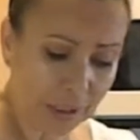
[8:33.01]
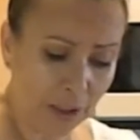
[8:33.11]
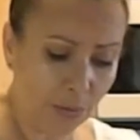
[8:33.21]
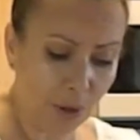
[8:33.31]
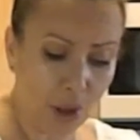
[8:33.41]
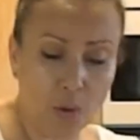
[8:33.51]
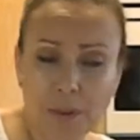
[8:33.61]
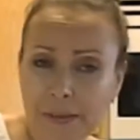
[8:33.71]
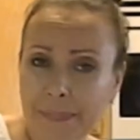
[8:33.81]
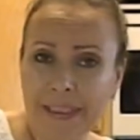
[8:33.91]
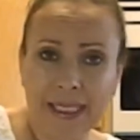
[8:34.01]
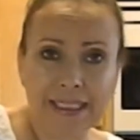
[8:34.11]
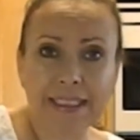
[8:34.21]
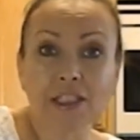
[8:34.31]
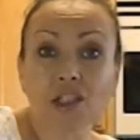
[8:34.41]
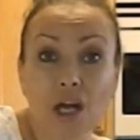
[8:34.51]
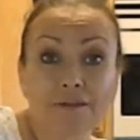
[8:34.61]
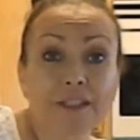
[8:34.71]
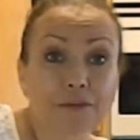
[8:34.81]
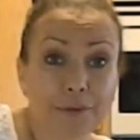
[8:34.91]
it will always be nice and
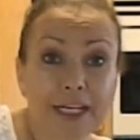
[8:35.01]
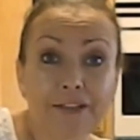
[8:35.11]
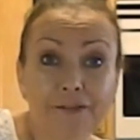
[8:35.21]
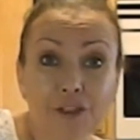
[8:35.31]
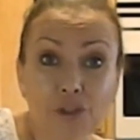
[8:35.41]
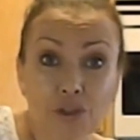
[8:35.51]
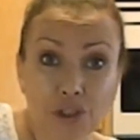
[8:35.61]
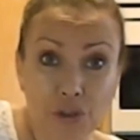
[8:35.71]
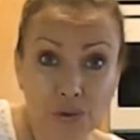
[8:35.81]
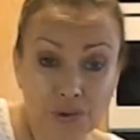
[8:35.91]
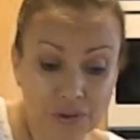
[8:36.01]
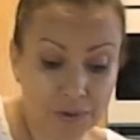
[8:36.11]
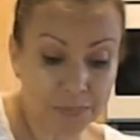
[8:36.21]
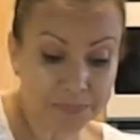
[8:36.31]
soft and ready for you to use.